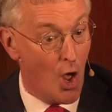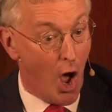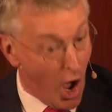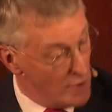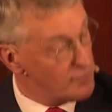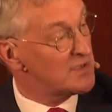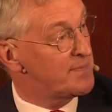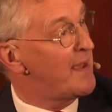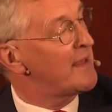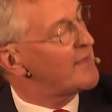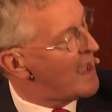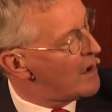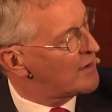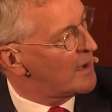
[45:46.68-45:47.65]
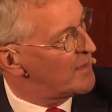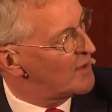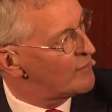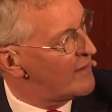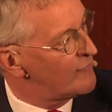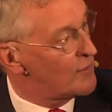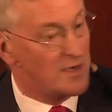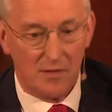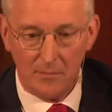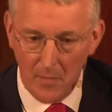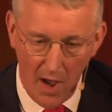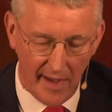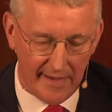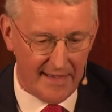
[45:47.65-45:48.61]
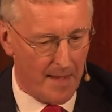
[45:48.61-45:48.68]
I respect the outcome of the referendum.
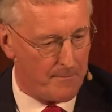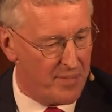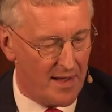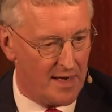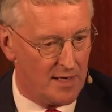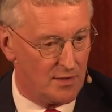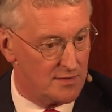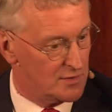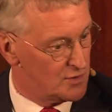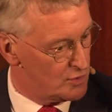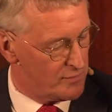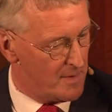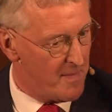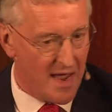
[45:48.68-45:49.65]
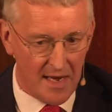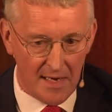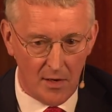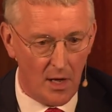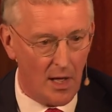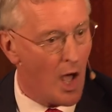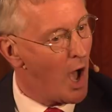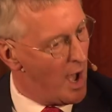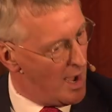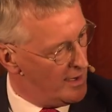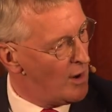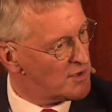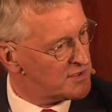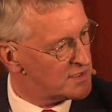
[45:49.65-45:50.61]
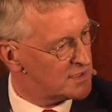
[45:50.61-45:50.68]
I campaigned to remain. I
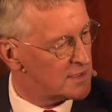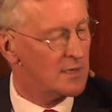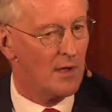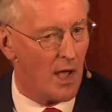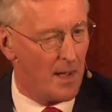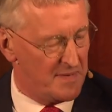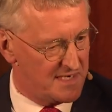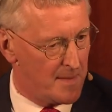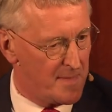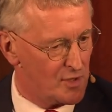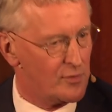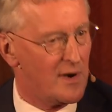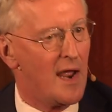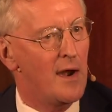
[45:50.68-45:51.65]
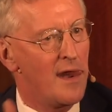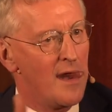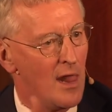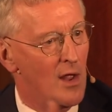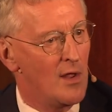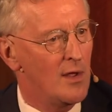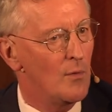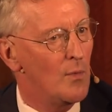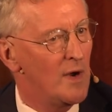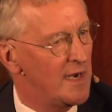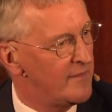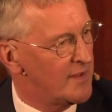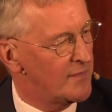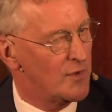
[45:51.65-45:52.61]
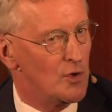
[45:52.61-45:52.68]
lost. I'm a Democrat. We're
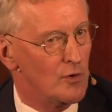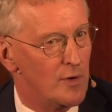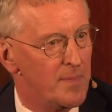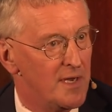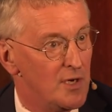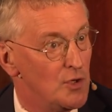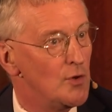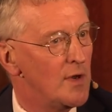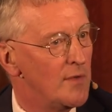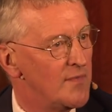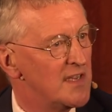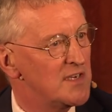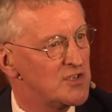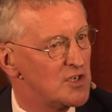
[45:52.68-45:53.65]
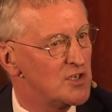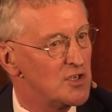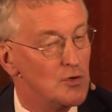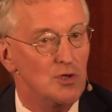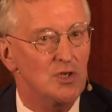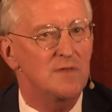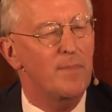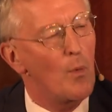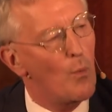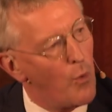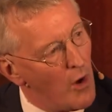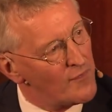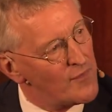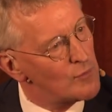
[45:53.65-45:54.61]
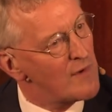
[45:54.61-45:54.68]
leaving the European Union, the institutions. But
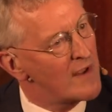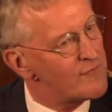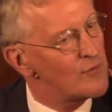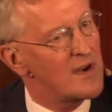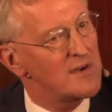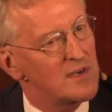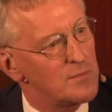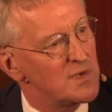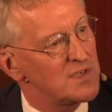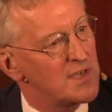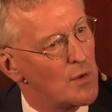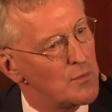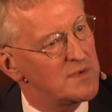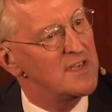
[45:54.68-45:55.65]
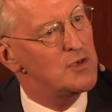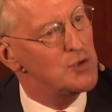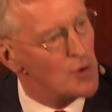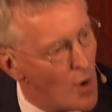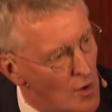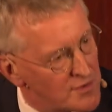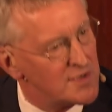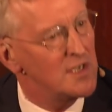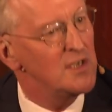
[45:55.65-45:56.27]
what the referendum result did not